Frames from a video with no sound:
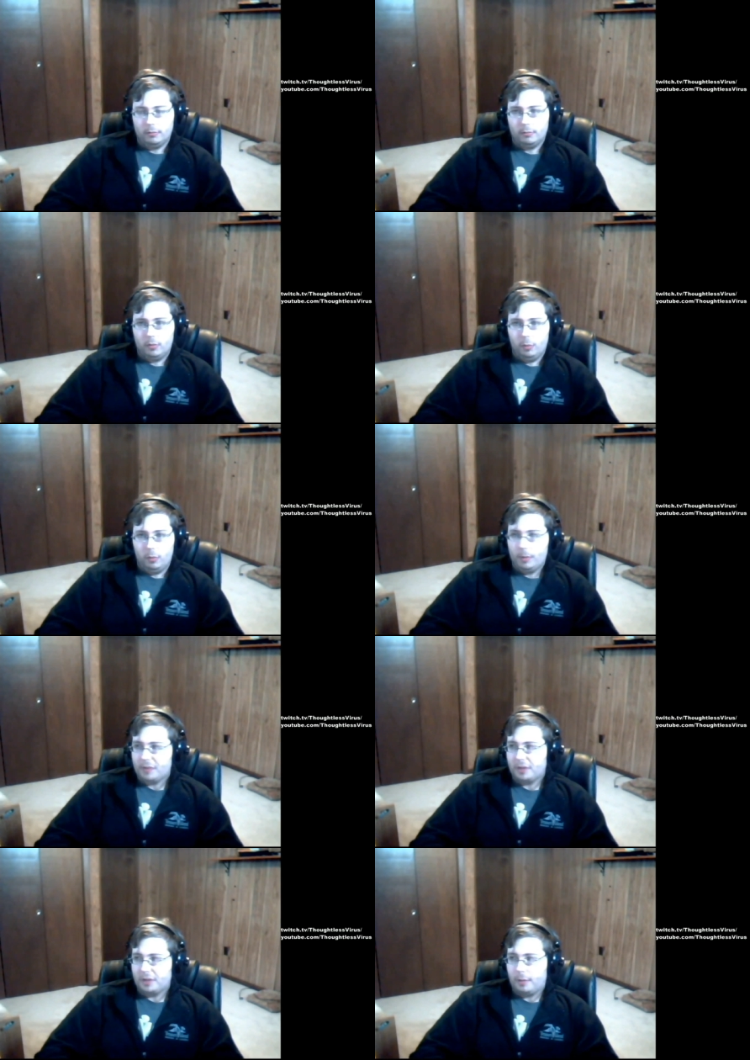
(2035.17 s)
We're
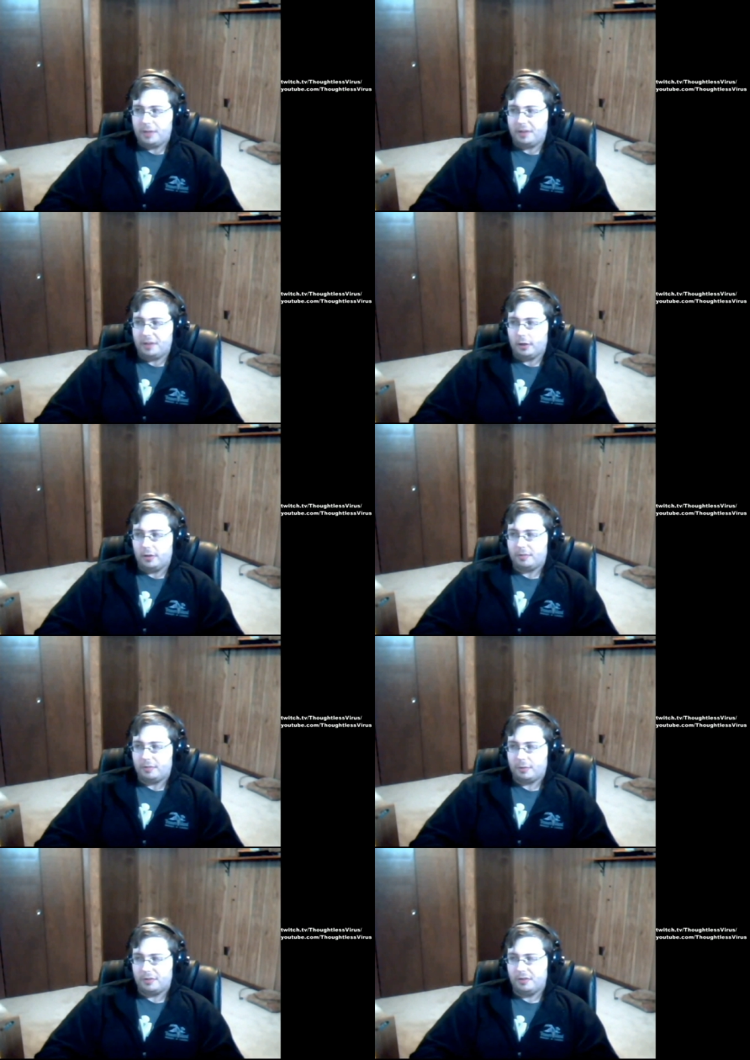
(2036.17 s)
busting our butts here. This
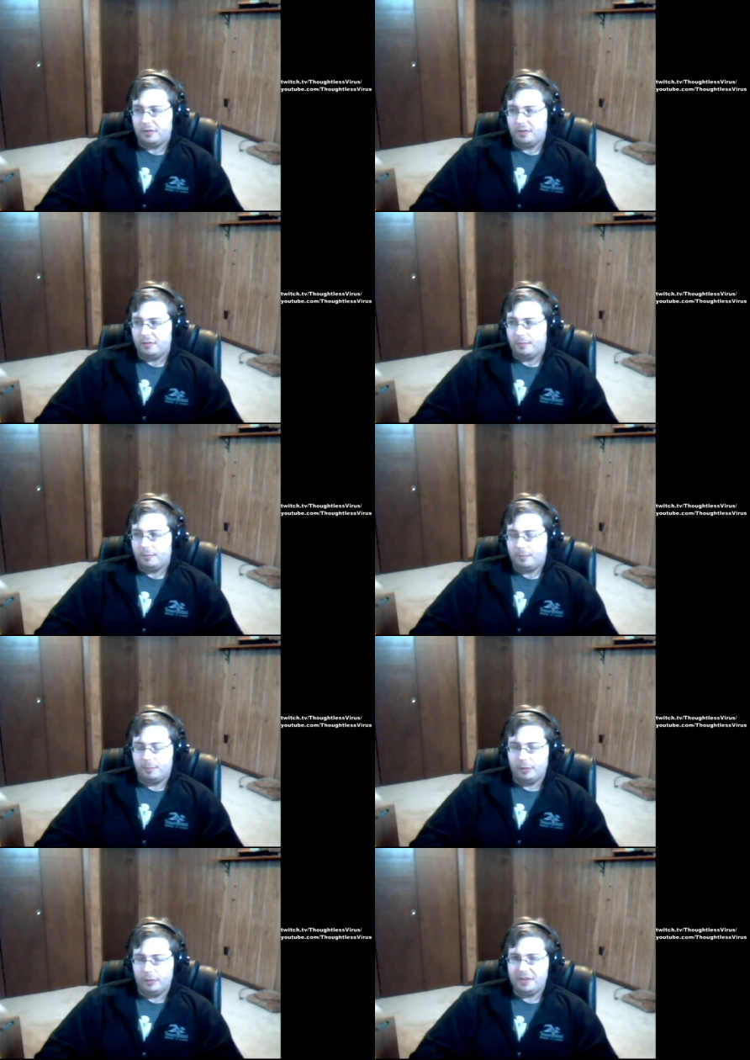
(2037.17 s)
person's
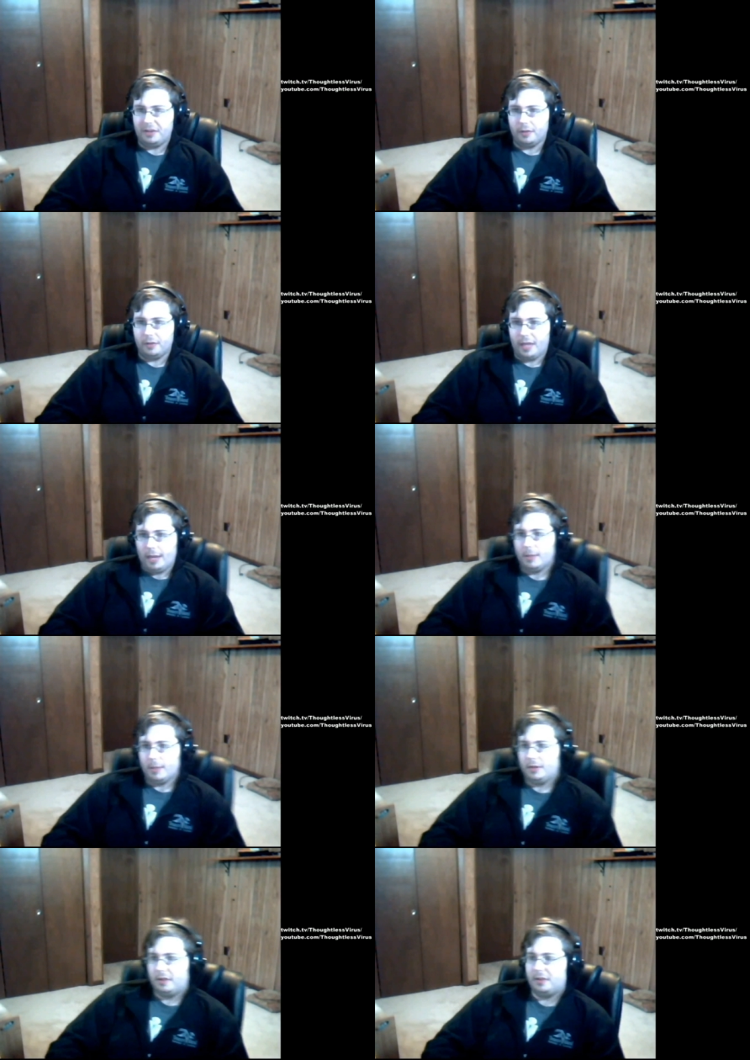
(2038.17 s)
breezing through the game, and
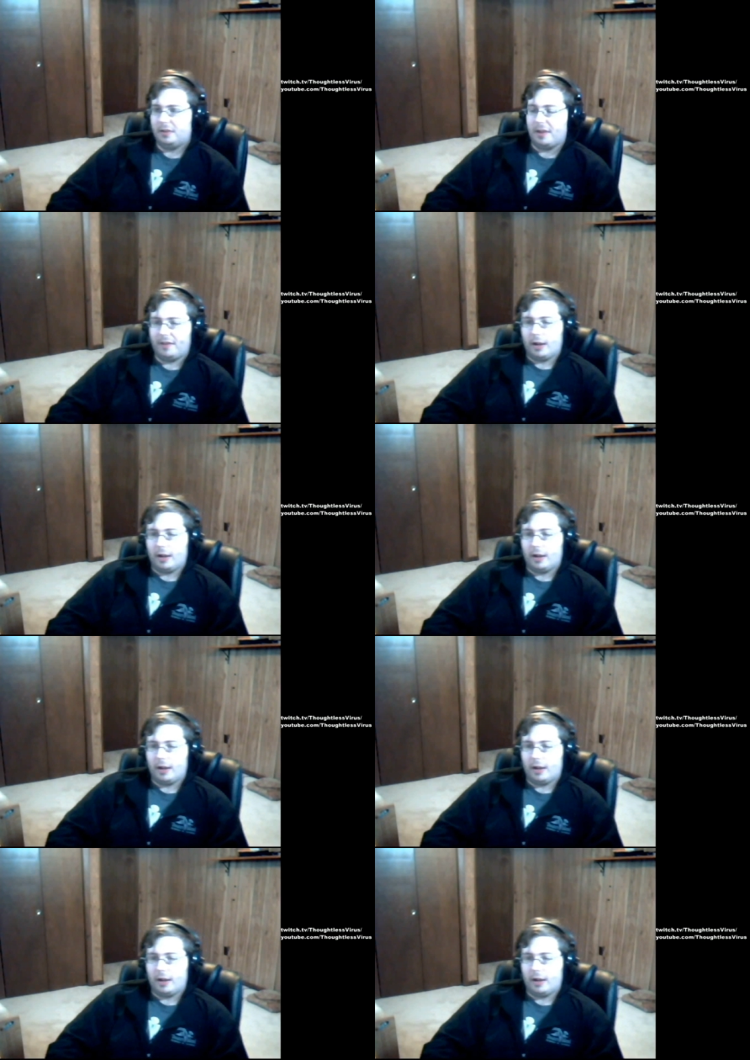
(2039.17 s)
it's not fair.